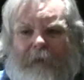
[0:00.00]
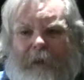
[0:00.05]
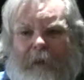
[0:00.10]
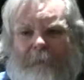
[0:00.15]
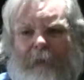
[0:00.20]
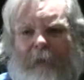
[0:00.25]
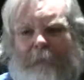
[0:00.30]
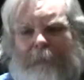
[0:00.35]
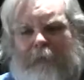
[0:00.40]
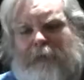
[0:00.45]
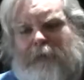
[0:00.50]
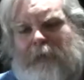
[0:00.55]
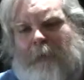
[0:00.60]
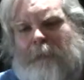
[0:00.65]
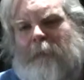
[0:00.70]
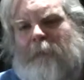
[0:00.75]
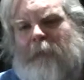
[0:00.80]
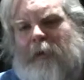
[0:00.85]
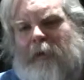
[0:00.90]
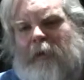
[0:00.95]
I'm able to
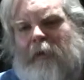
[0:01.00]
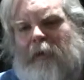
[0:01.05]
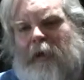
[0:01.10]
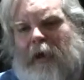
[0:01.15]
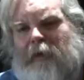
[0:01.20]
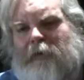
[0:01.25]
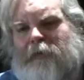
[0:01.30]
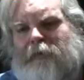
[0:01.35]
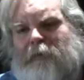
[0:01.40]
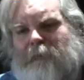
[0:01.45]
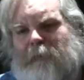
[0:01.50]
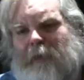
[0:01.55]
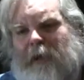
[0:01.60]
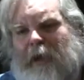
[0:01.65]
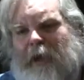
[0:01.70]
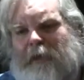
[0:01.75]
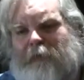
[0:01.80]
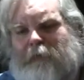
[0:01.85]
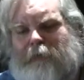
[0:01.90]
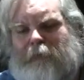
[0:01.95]
supplement a lot of
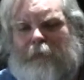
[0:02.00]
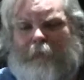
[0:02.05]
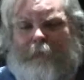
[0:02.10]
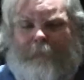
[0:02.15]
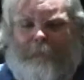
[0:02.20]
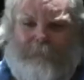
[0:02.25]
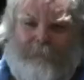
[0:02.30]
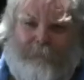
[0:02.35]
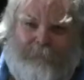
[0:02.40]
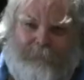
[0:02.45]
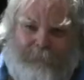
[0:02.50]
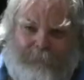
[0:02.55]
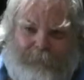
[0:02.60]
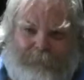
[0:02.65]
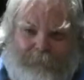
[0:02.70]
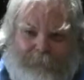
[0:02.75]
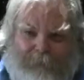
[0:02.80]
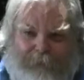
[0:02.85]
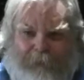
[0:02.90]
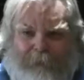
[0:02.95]
supplies to
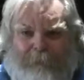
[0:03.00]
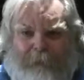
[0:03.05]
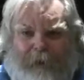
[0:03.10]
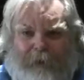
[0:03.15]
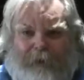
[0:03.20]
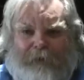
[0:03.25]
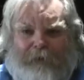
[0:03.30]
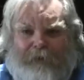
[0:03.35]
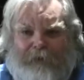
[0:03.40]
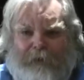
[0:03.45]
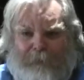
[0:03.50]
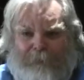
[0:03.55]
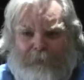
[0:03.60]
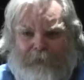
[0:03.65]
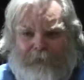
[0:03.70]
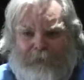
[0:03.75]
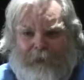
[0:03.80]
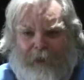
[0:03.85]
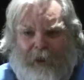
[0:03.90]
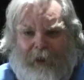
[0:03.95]
my
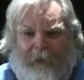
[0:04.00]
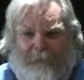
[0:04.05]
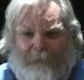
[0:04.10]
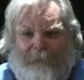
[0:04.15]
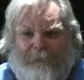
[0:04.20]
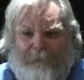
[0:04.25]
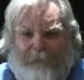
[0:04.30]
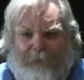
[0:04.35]
legitimate job.